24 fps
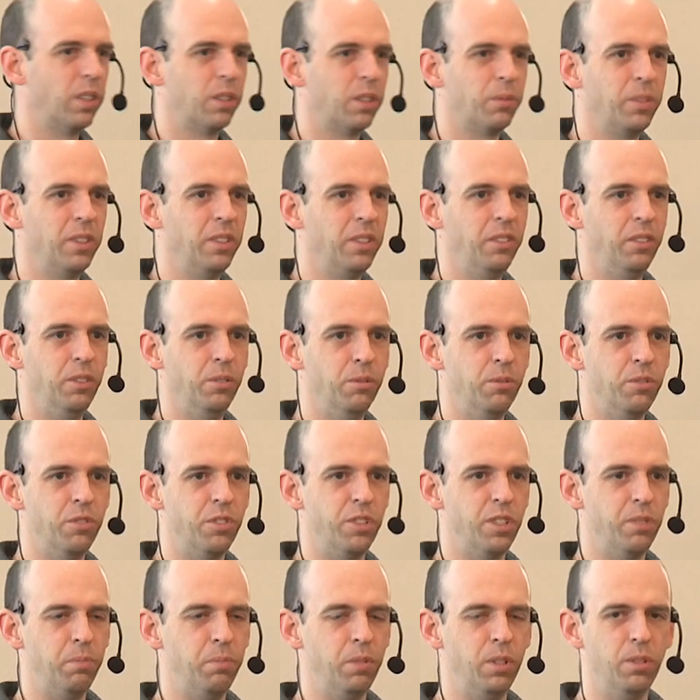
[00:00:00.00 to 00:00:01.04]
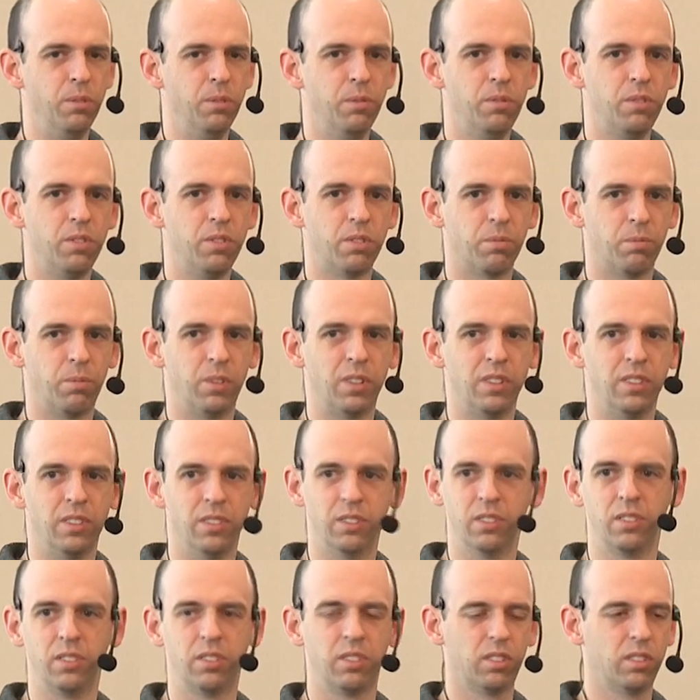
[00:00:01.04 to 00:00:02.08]
do we use GPUs? Why
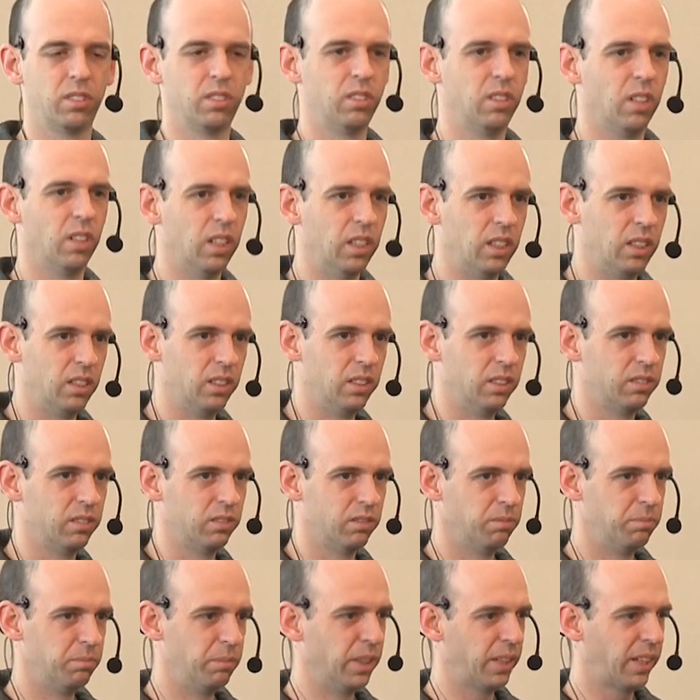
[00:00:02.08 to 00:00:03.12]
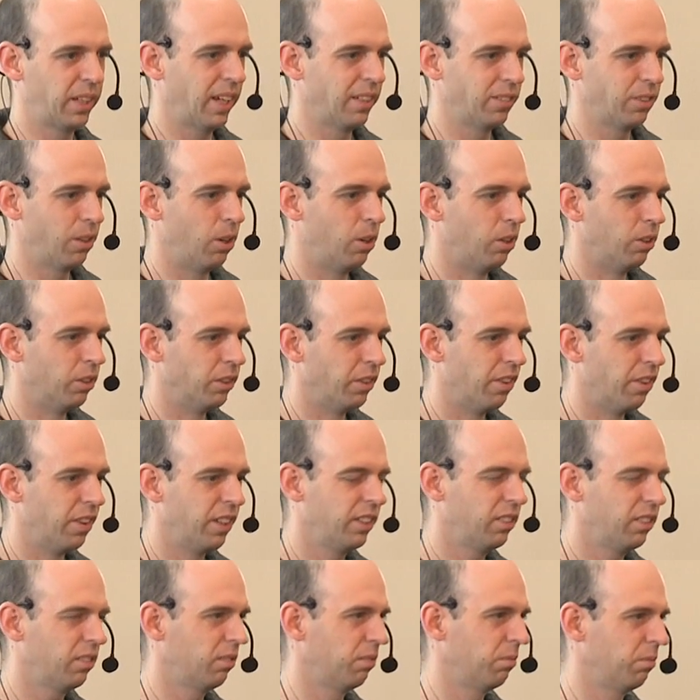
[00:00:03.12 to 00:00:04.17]
is uh, MeerKAT a hard
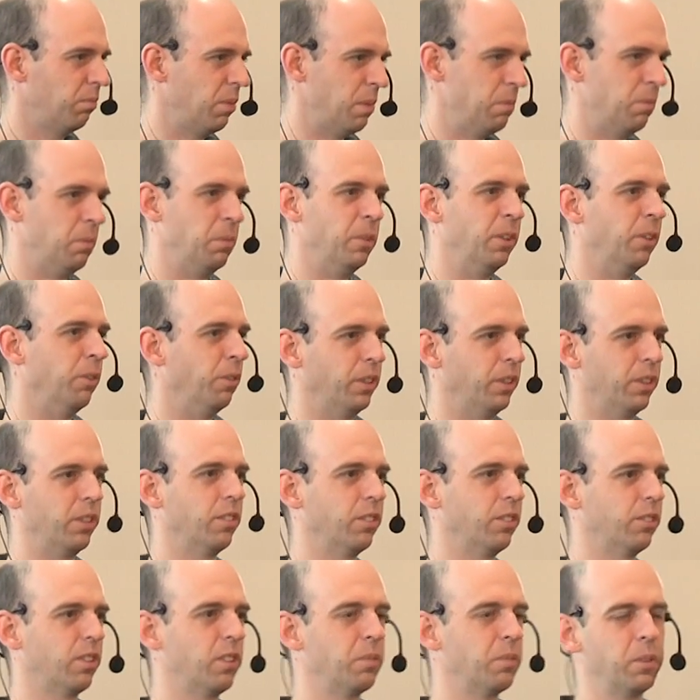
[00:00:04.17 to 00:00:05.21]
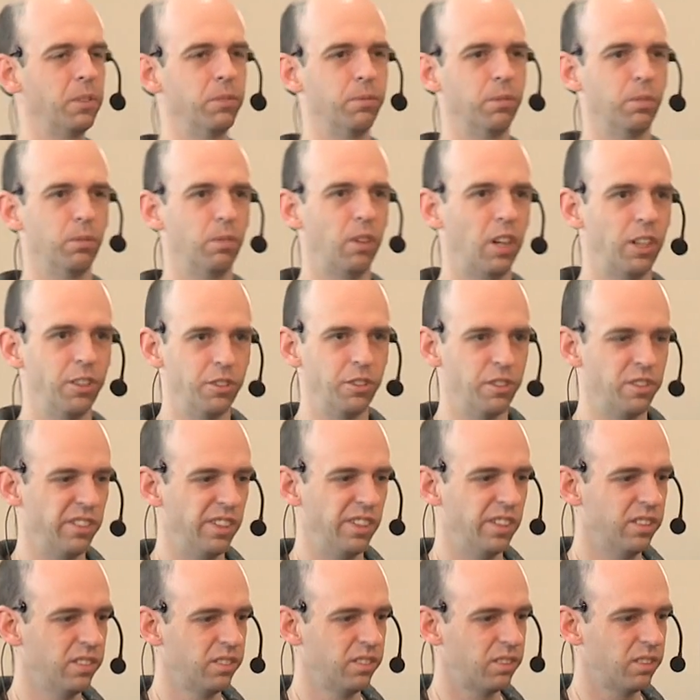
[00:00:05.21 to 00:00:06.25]
thing? People have been doing astronomy for hundreds of
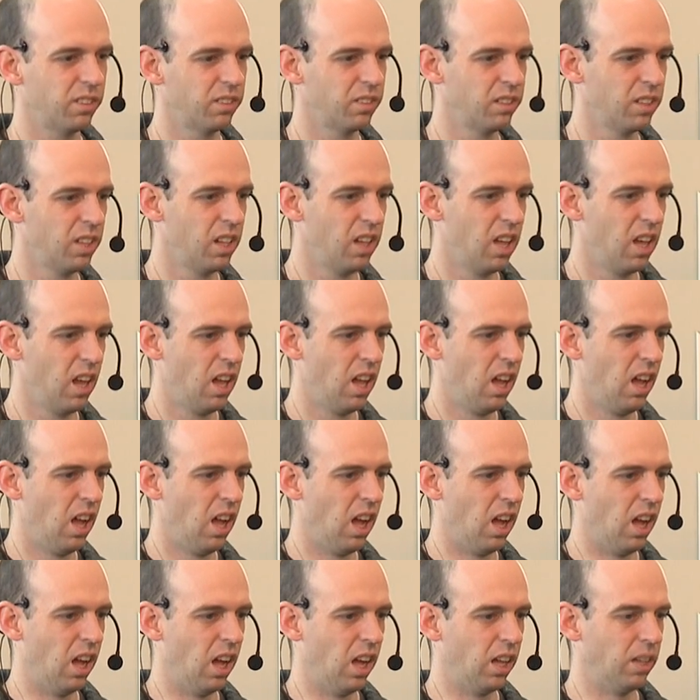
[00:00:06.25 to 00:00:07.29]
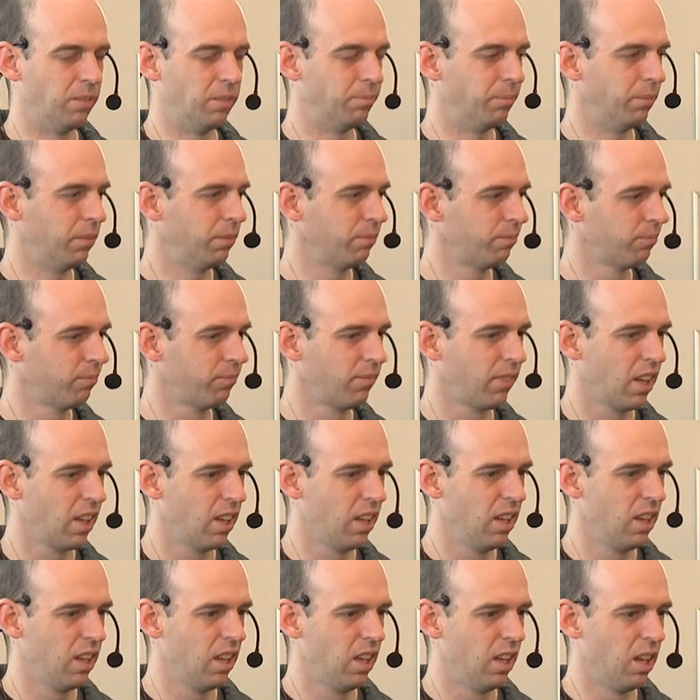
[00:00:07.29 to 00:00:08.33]
years. Um,
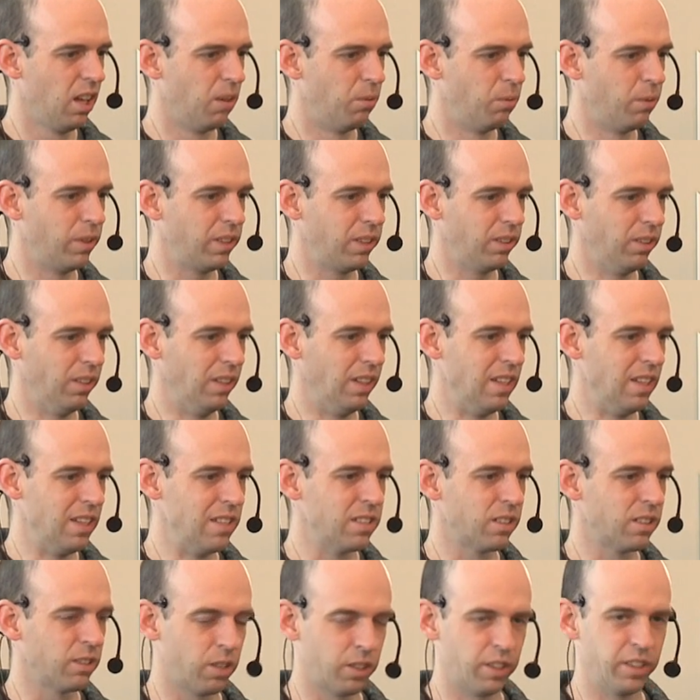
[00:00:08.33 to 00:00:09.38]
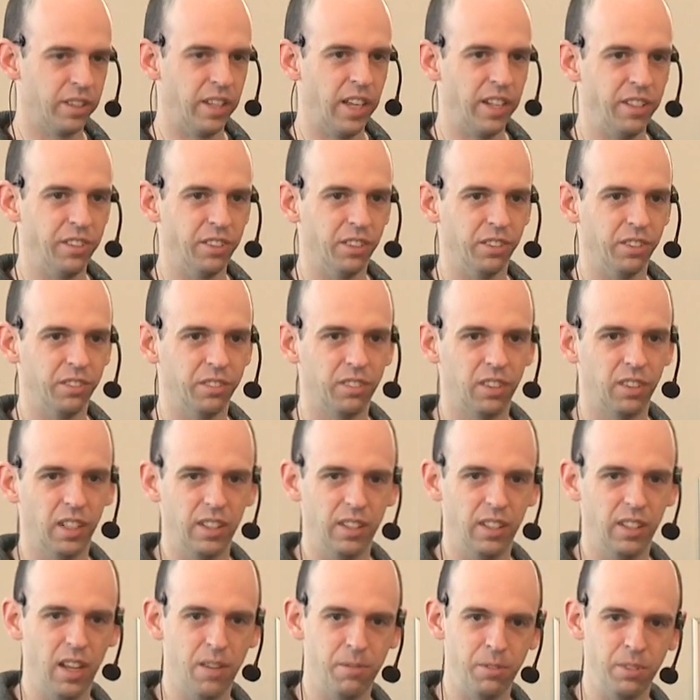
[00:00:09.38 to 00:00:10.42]
we, there's a lot of data,
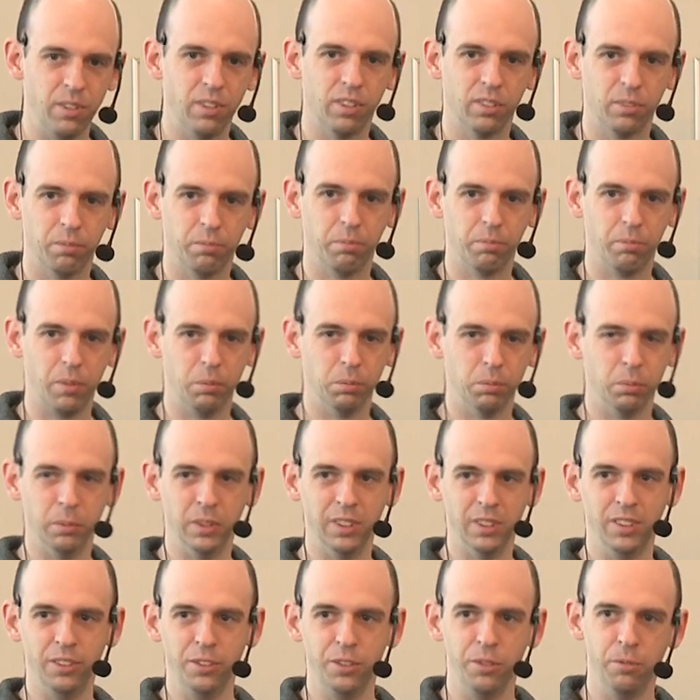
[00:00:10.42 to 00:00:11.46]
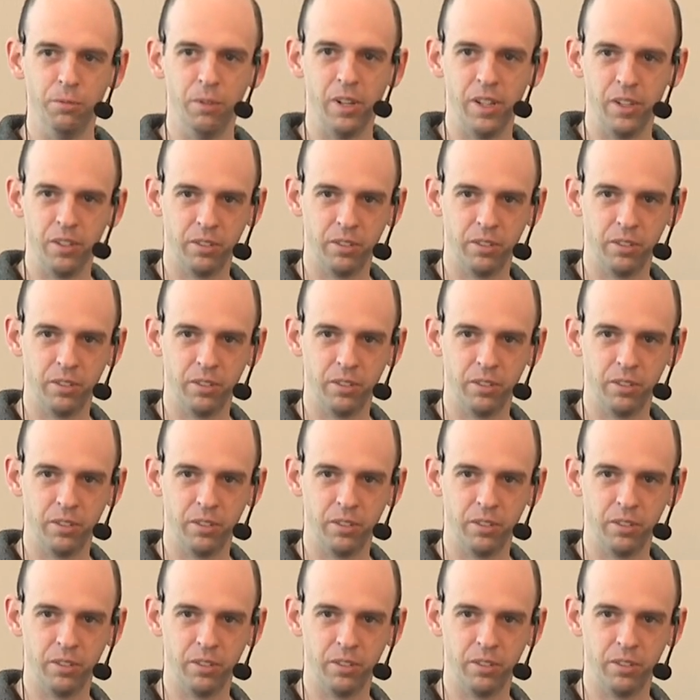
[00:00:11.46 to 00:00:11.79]
and every time people build a new radio